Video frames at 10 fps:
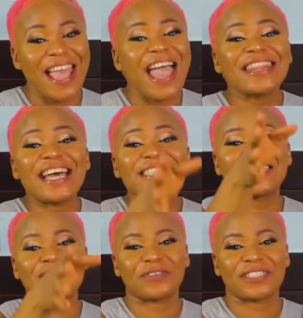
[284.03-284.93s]
And that
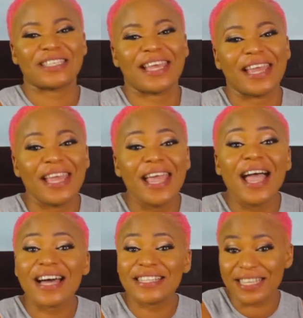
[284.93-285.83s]
is it for today.
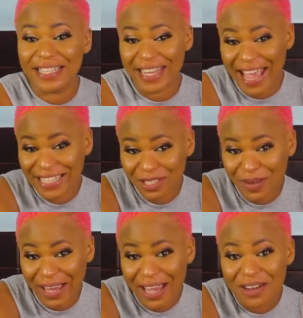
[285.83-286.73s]
Until next
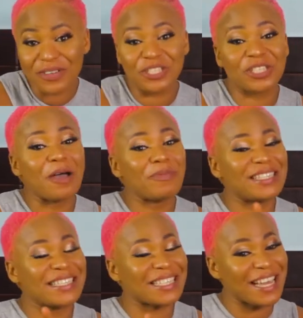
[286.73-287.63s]
week, we shall be
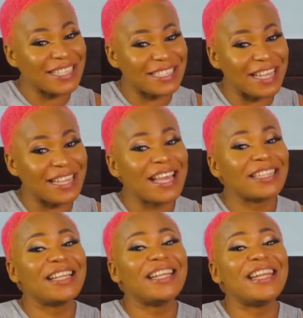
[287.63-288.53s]
discussing
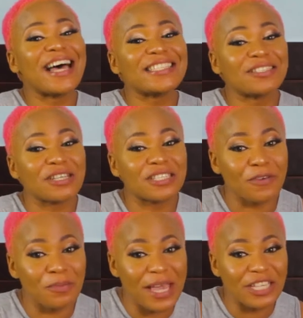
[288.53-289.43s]
the last
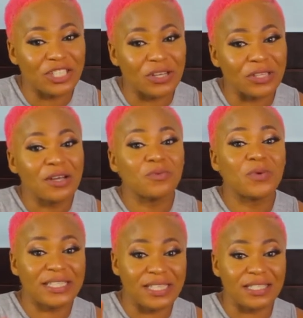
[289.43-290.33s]
transformation,
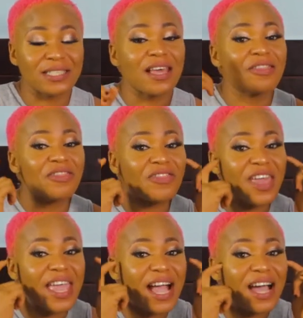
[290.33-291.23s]
which is
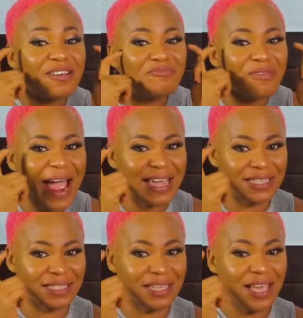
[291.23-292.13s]
think right.